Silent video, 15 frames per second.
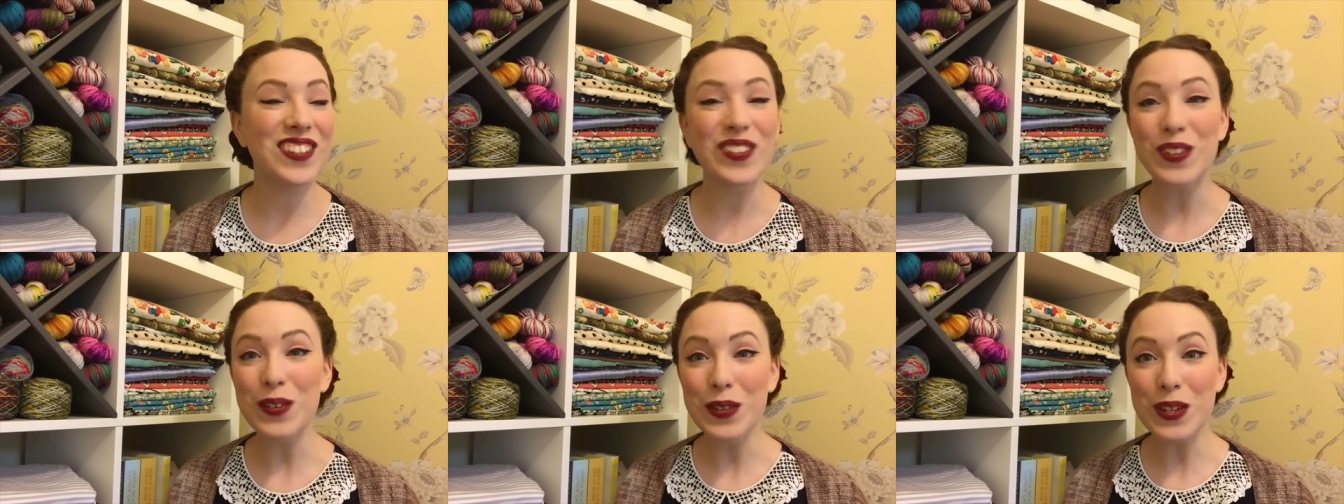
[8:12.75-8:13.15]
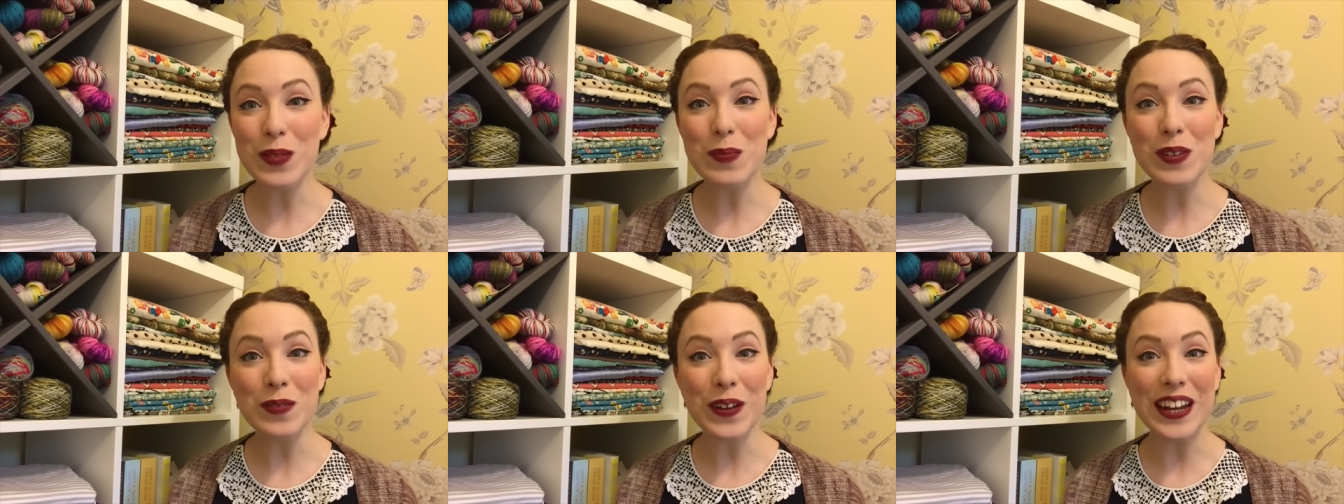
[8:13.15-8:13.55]
for
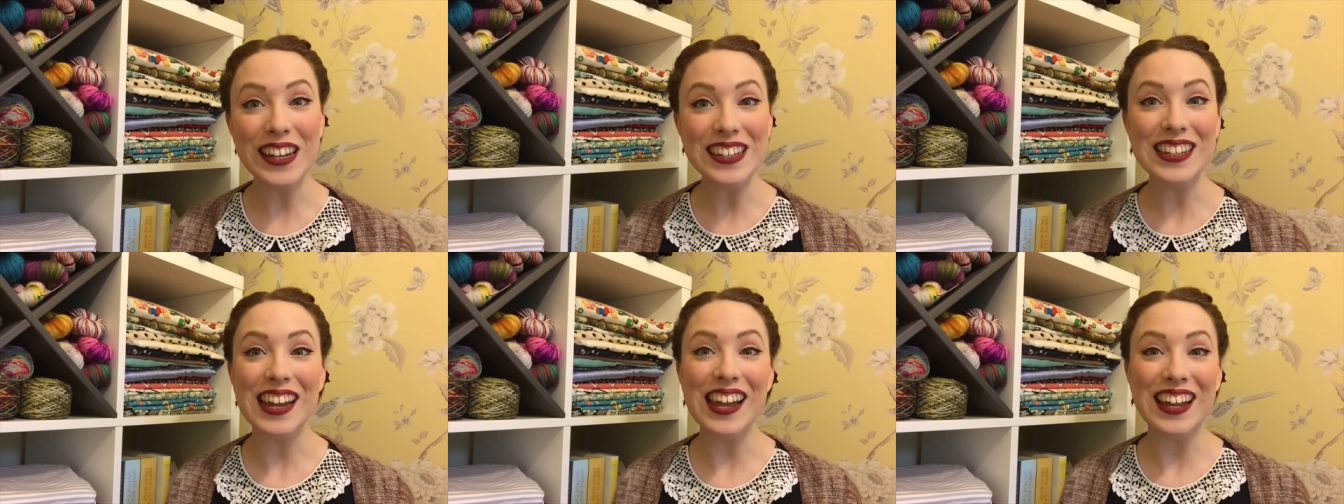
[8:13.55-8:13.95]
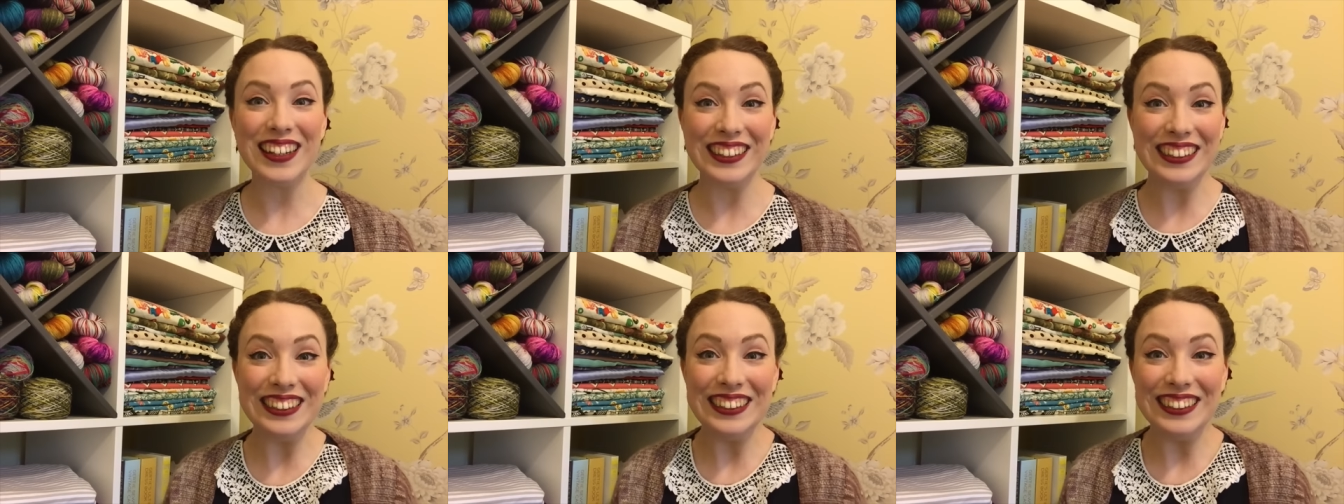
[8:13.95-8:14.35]
autumn and winter.
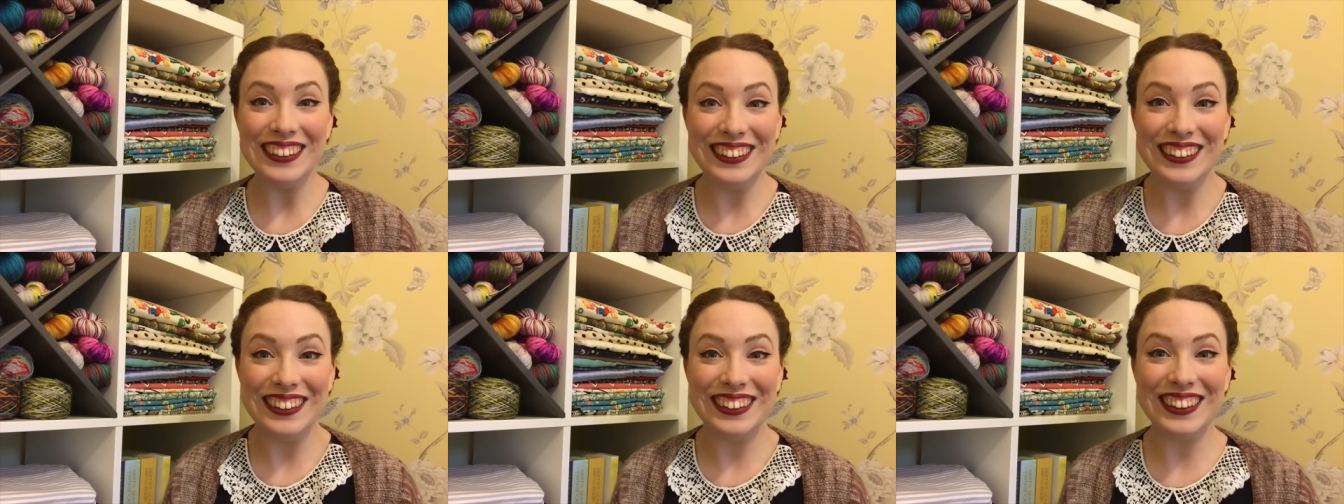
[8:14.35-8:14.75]
Mm.